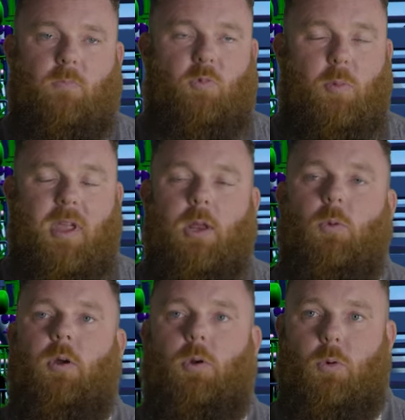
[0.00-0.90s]
From
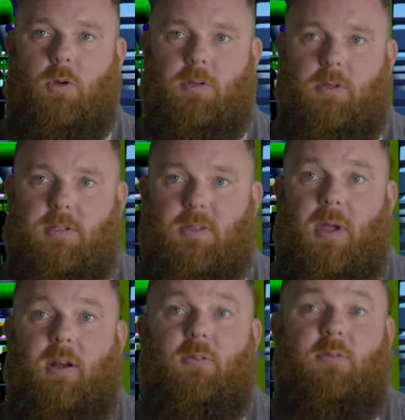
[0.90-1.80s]
anywhere in the world. As a
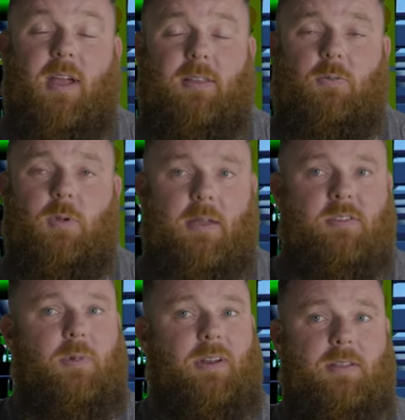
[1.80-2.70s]
matter of fact, we have
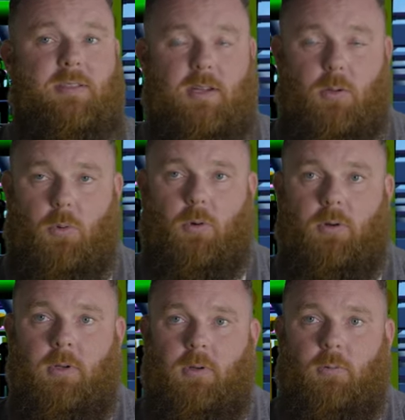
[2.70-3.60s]
somebody in Singapore
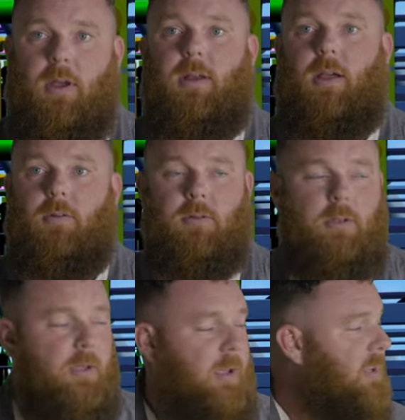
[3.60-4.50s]
right now.
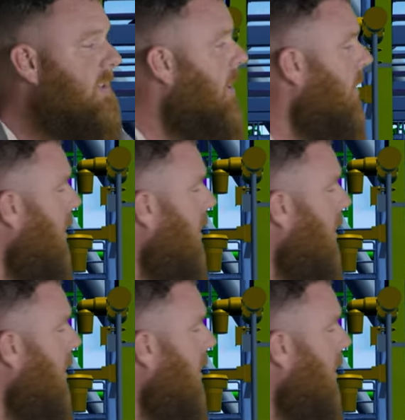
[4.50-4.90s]
Hey, Tyler,